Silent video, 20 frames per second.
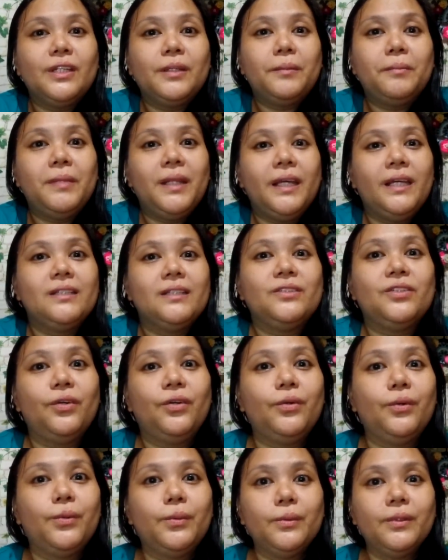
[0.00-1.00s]
that plays a
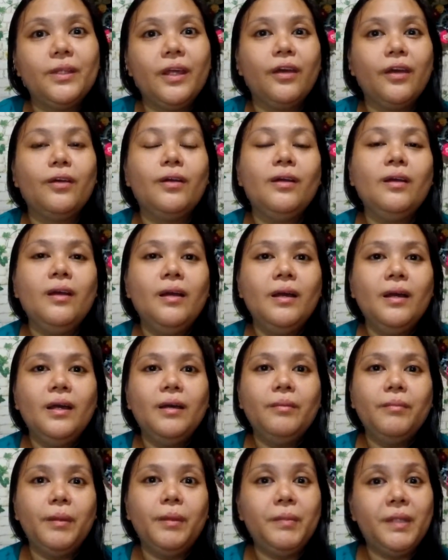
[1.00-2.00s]
role there,
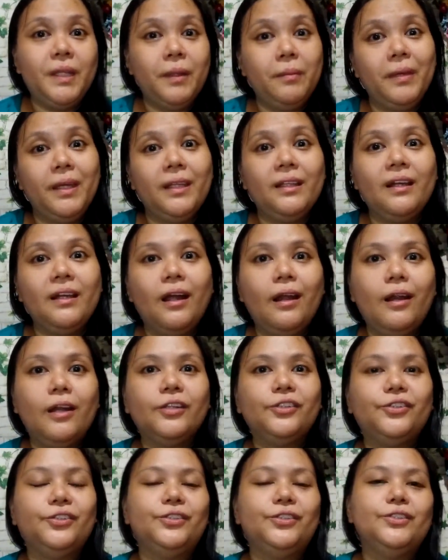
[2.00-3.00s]
maybe the main
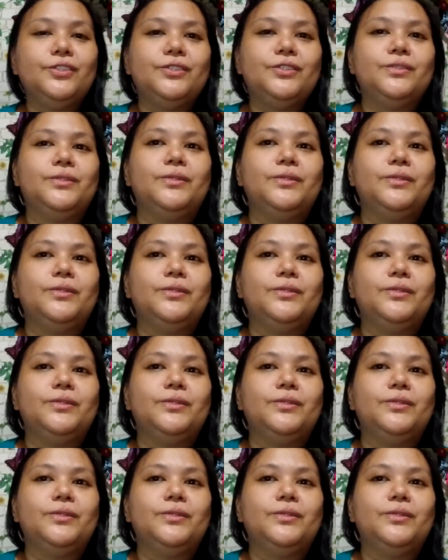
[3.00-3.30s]
character.